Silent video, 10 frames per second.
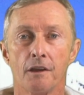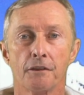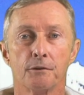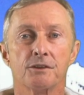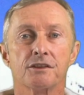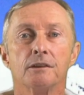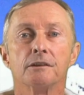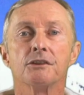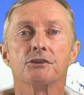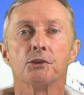Through
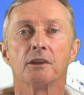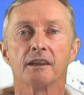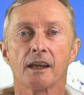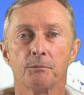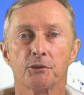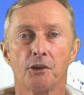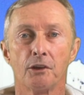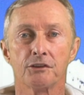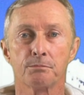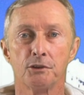stillness, you can come to know
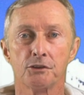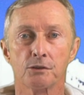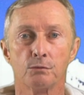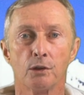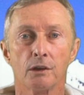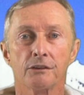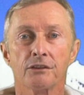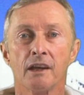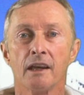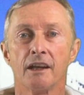spiritual
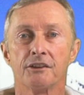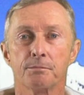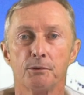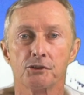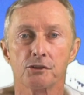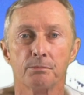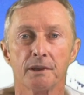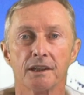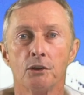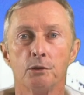worlds and spiritual
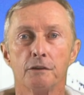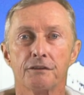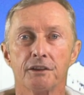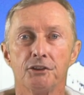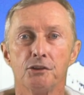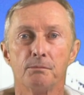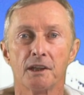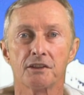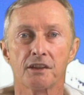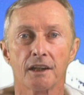beings who have seen you
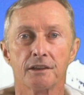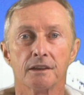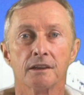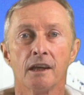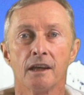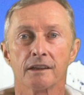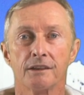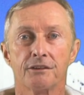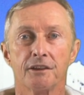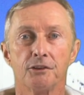meditating, can
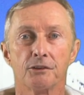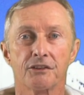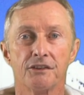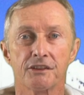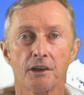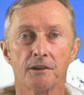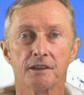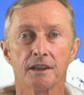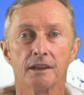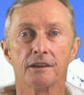see your
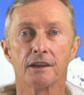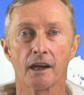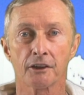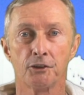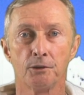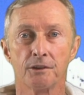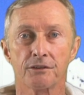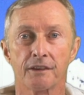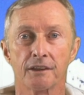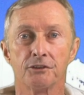sincerity and are curious
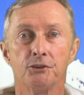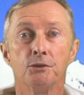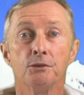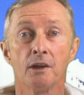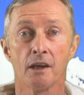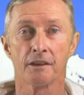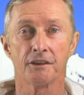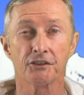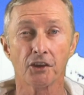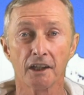that you,
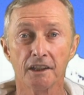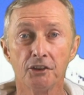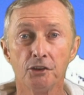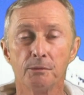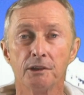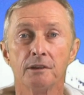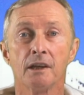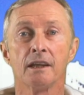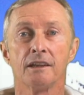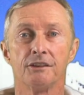this tiny human,
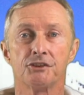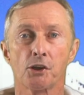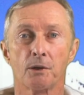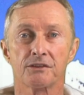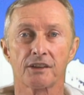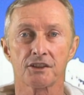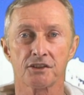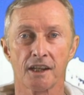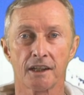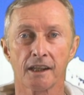is showing such
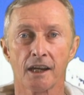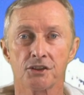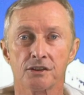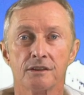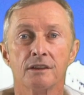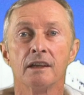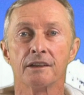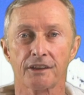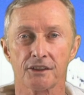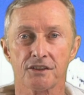dedication,
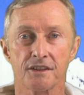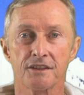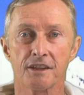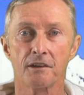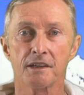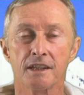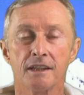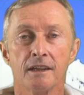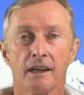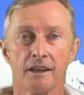such
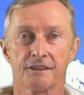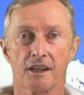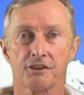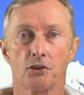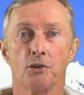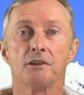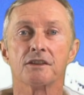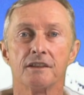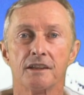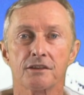sincerity, such
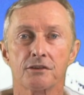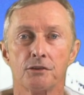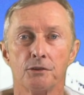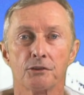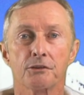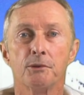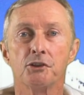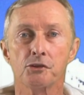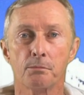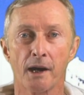earnestness to your
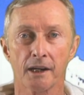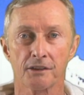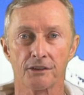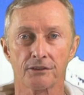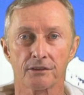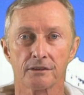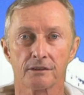spiritual practice.